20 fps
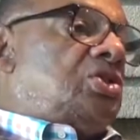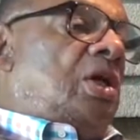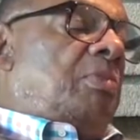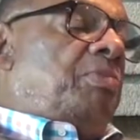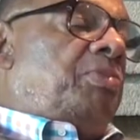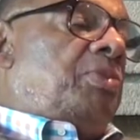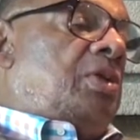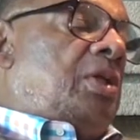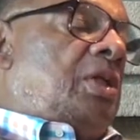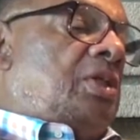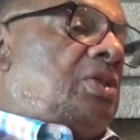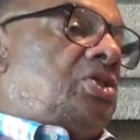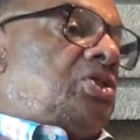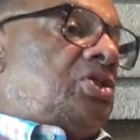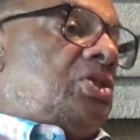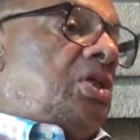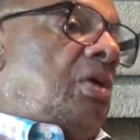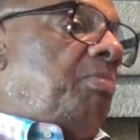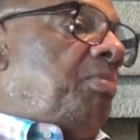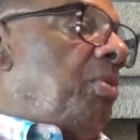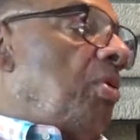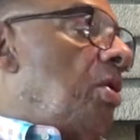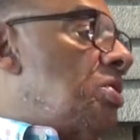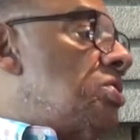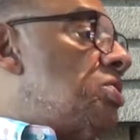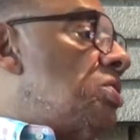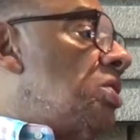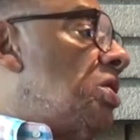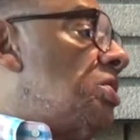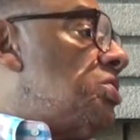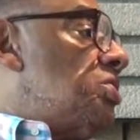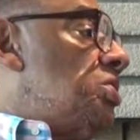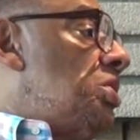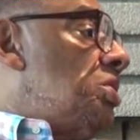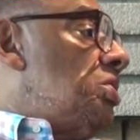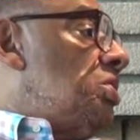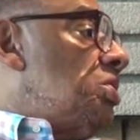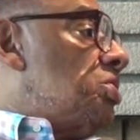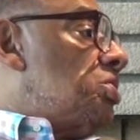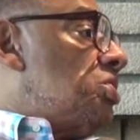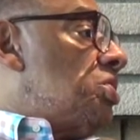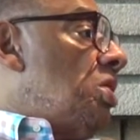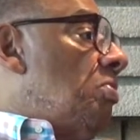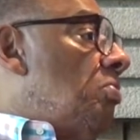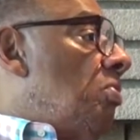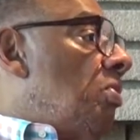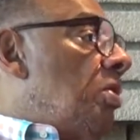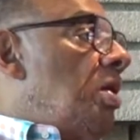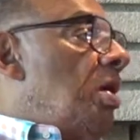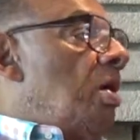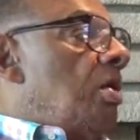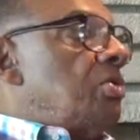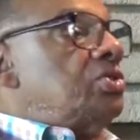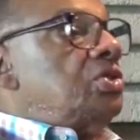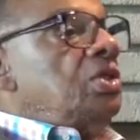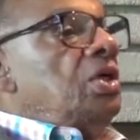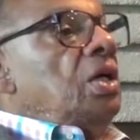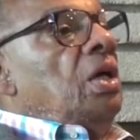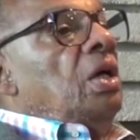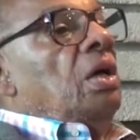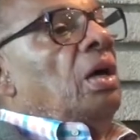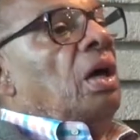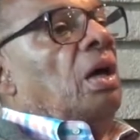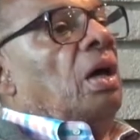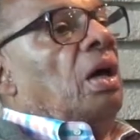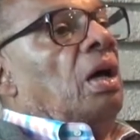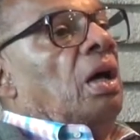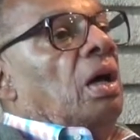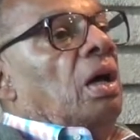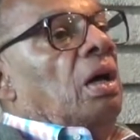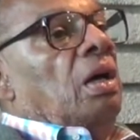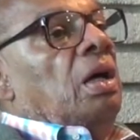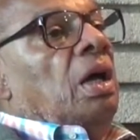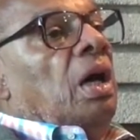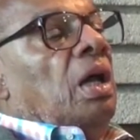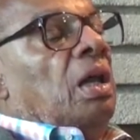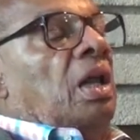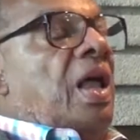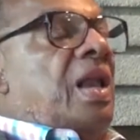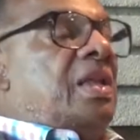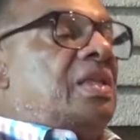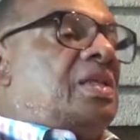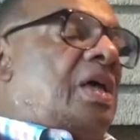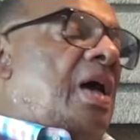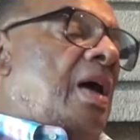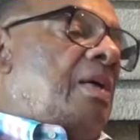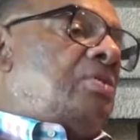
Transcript: something as simple as listening to someone else. A lot of